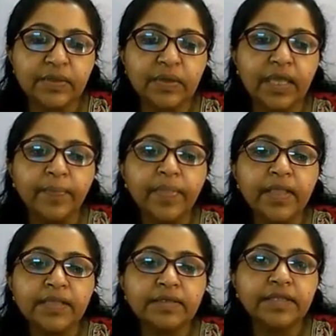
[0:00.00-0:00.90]
Okay,
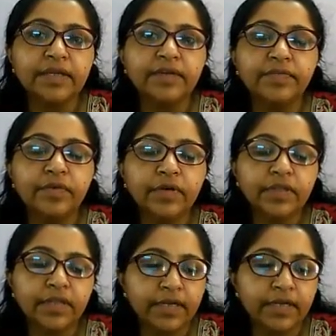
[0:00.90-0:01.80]
so therefore
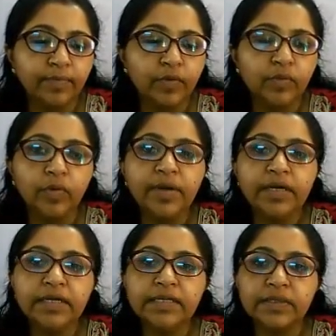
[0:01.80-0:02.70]
the dipole
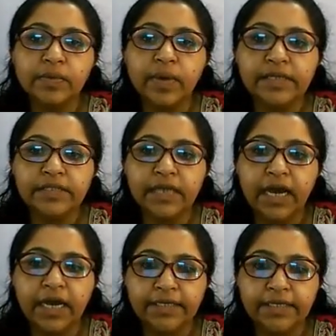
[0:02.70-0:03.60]
moment is quite
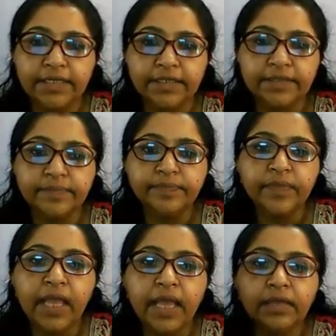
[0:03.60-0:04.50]
high here,
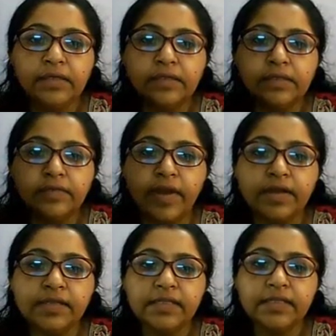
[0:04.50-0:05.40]
and
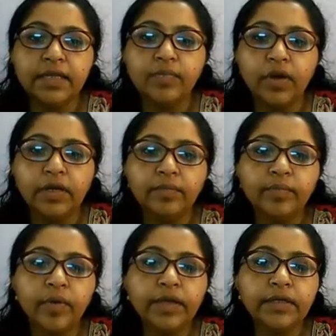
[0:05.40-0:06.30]
whereas the boiling
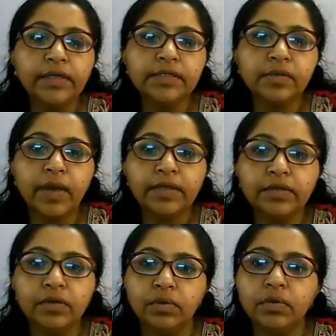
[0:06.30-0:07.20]
point is quite
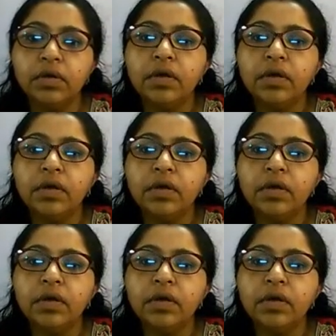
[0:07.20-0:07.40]
low.